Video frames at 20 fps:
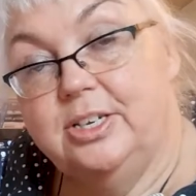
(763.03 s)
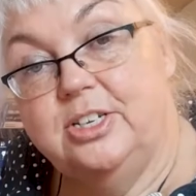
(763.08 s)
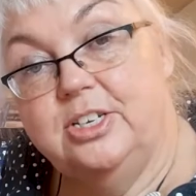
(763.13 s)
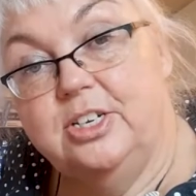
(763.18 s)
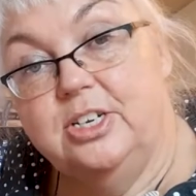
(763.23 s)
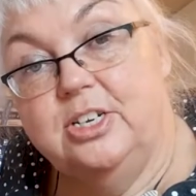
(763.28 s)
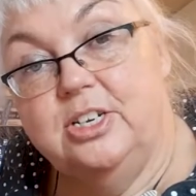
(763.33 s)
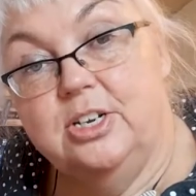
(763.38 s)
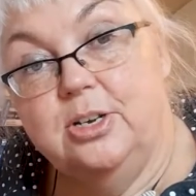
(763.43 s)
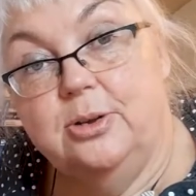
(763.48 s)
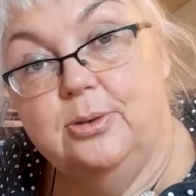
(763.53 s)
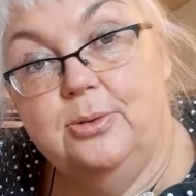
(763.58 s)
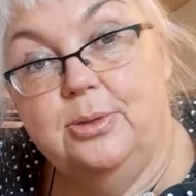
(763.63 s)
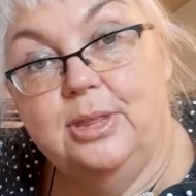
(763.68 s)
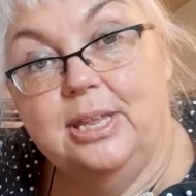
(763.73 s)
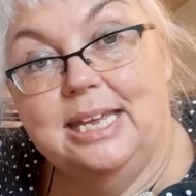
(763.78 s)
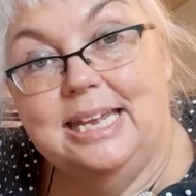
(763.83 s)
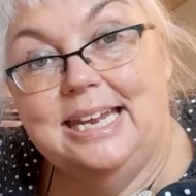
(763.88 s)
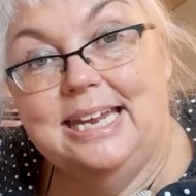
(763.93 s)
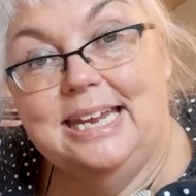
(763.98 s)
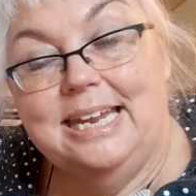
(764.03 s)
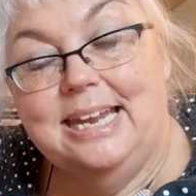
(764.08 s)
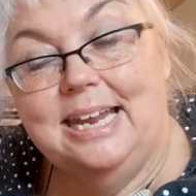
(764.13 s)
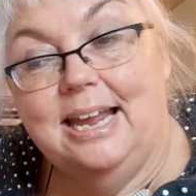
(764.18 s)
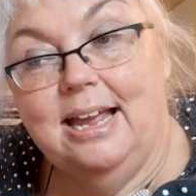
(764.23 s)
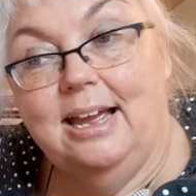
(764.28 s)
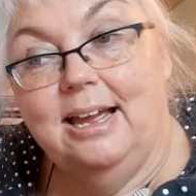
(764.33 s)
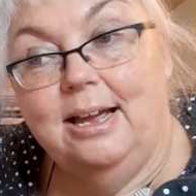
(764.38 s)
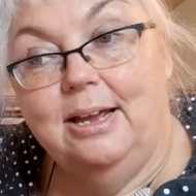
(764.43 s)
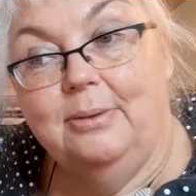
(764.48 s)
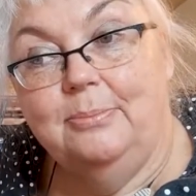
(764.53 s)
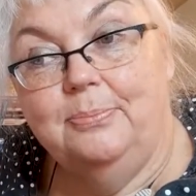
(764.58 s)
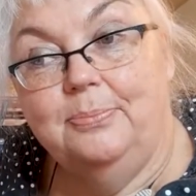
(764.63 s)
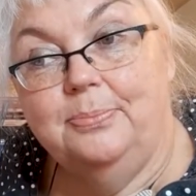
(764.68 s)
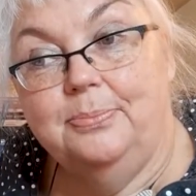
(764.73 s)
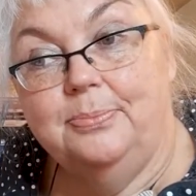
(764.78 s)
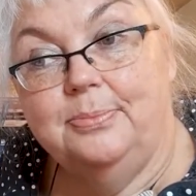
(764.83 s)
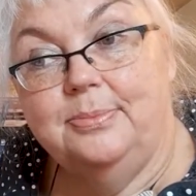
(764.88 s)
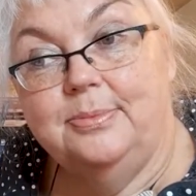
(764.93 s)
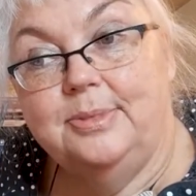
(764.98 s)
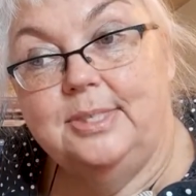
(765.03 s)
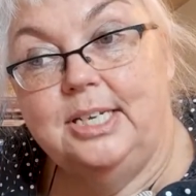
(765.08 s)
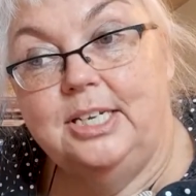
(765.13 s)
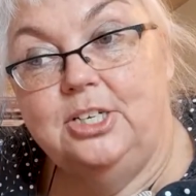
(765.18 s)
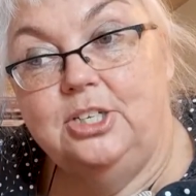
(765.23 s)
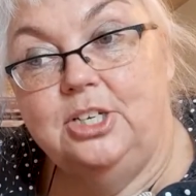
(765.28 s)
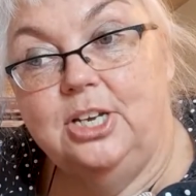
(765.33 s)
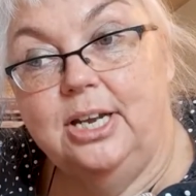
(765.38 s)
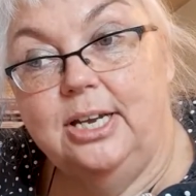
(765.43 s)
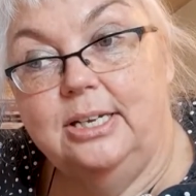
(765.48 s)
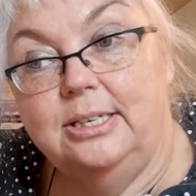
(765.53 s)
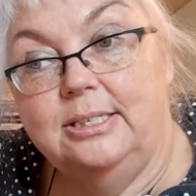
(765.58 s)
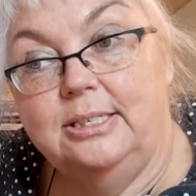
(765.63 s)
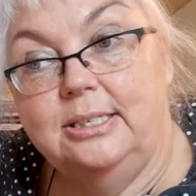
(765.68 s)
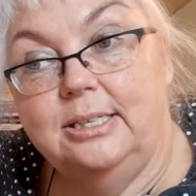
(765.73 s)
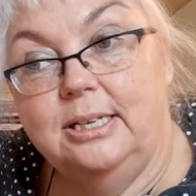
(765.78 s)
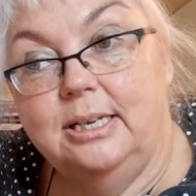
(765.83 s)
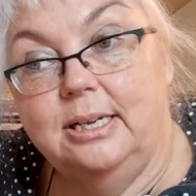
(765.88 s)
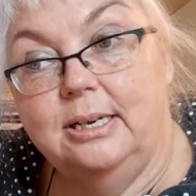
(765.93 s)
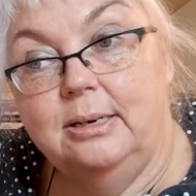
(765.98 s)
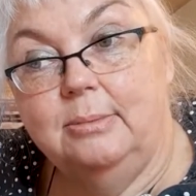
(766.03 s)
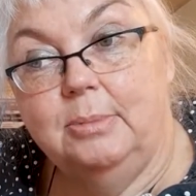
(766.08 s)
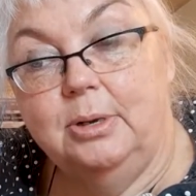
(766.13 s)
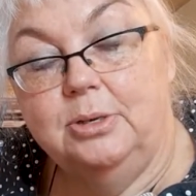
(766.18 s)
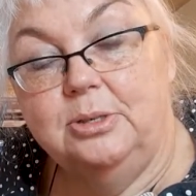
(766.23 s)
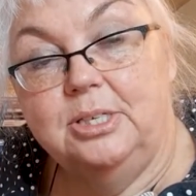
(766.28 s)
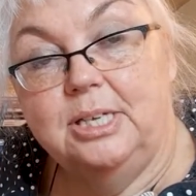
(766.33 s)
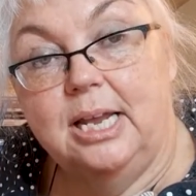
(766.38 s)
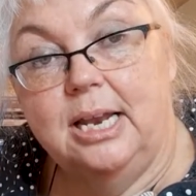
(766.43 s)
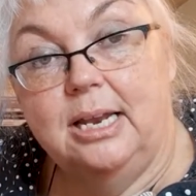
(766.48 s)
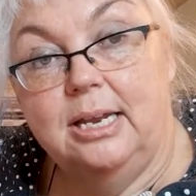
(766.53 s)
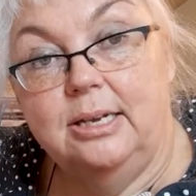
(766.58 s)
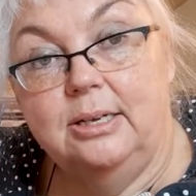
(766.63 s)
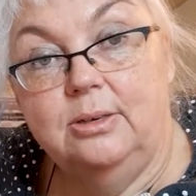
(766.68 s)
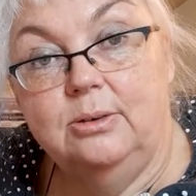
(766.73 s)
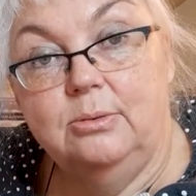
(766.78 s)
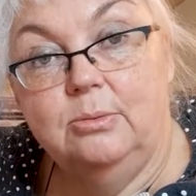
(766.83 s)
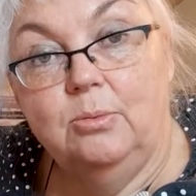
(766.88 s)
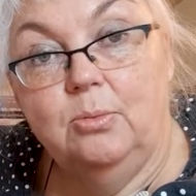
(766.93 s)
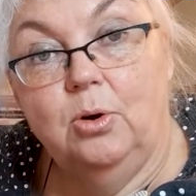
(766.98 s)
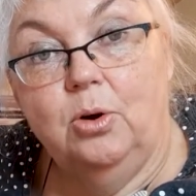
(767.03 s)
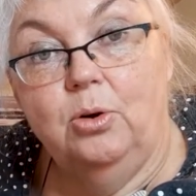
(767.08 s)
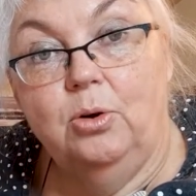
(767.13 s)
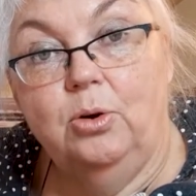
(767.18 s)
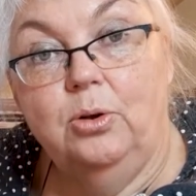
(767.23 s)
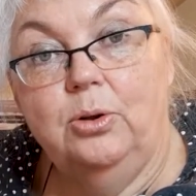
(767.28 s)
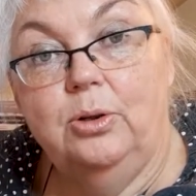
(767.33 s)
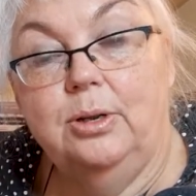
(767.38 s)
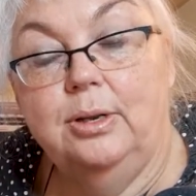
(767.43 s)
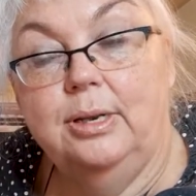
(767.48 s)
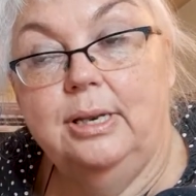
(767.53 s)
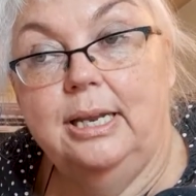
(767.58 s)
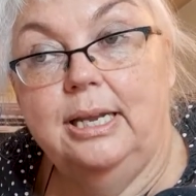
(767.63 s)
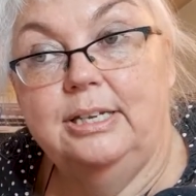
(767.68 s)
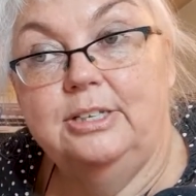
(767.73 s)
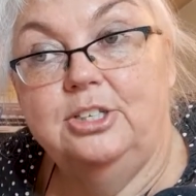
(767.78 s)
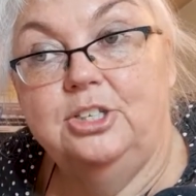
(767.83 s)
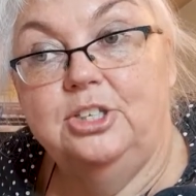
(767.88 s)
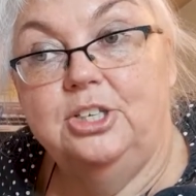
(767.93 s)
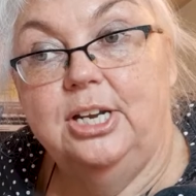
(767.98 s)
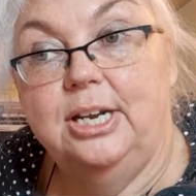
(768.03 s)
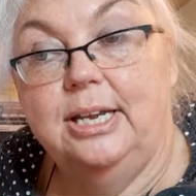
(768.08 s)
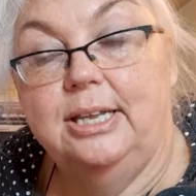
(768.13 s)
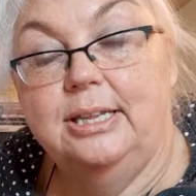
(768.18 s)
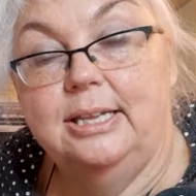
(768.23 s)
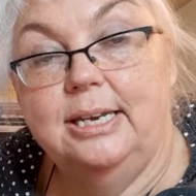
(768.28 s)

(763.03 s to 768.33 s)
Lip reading: to do the T-shirt that Mo Salah wore last year,